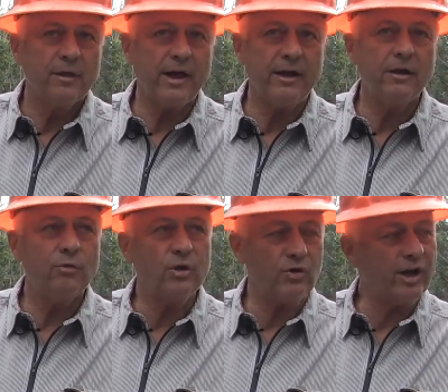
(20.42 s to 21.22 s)
that
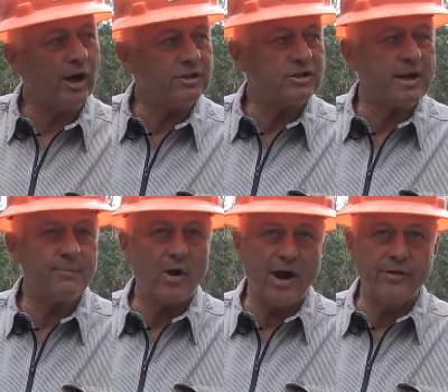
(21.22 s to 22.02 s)
when you get on
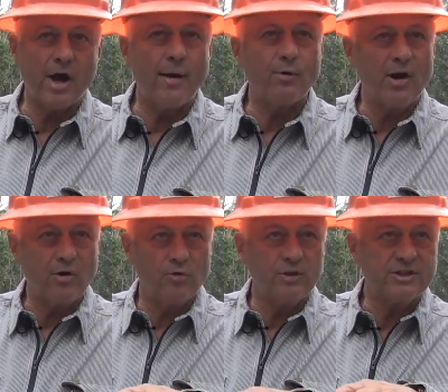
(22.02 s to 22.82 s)
steep ground, the
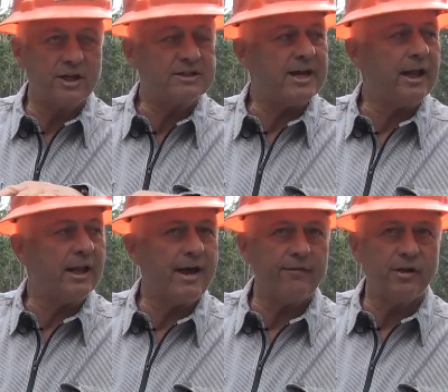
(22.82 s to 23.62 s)
operator will still
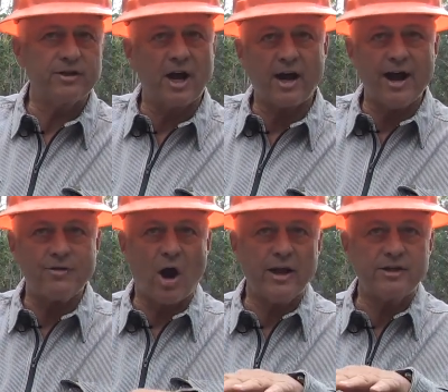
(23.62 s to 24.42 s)
level. It's got
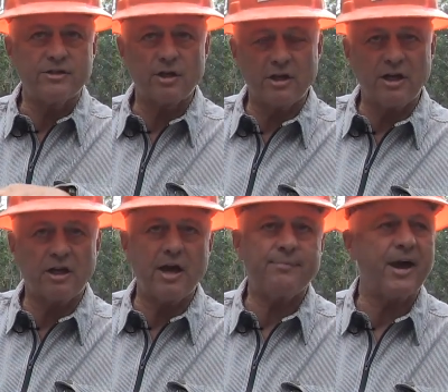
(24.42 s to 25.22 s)
hydraulics so he can
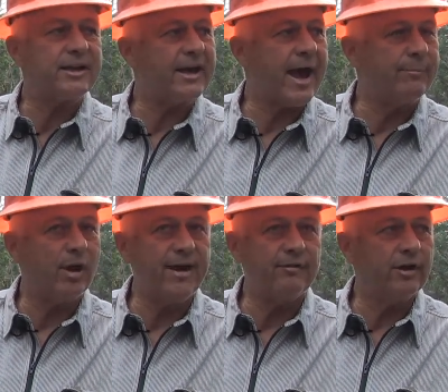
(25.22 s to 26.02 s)
keep that cab
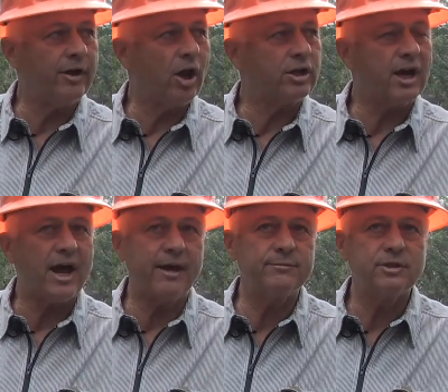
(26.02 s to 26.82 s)
level at all
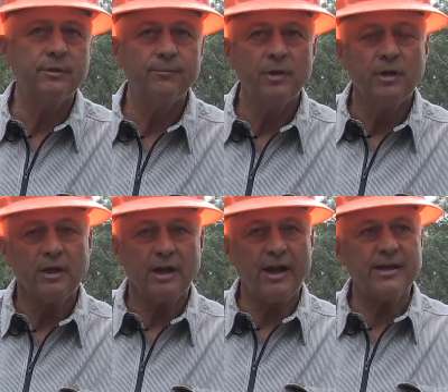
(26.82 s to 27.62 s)
times.
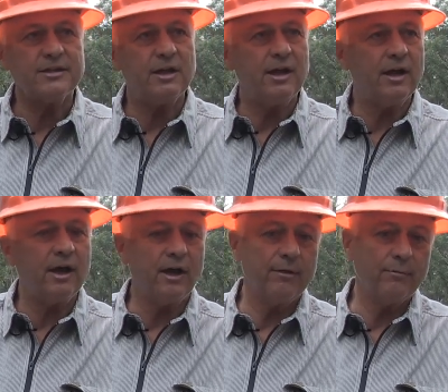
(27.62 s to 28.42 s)
It has
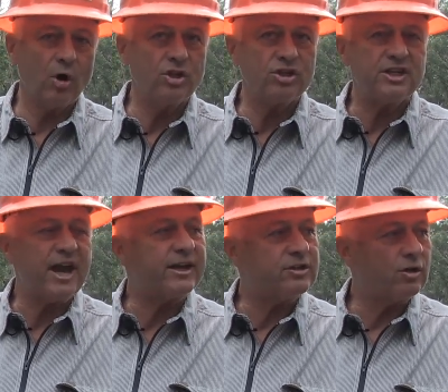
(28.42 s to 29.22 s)
an
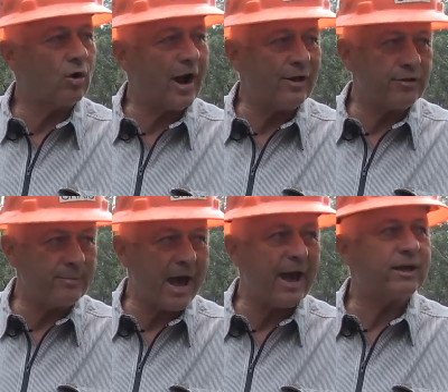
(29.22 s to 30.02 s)
emergency exit door out the
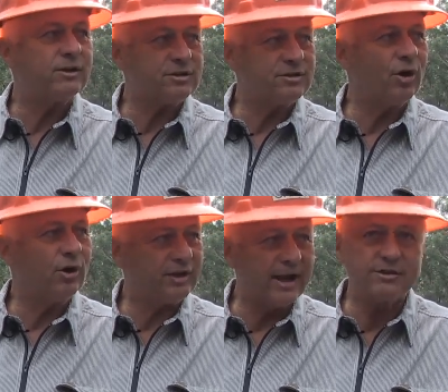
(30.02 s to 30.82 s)
back, just
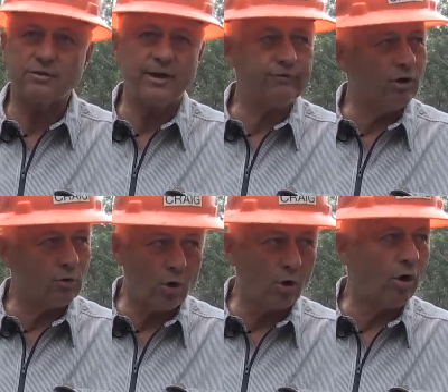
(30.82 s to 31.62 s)
so in case there's ever a
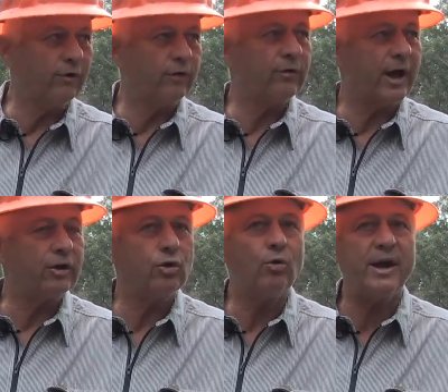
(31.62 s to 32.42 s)
rollover, we
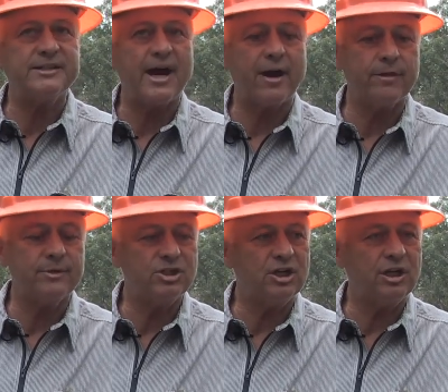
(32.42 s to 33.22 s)
got two ways out of the
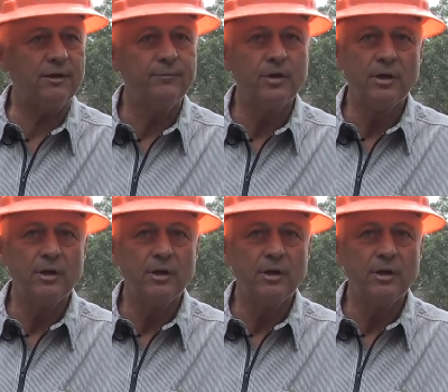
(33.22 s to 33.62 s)
machine.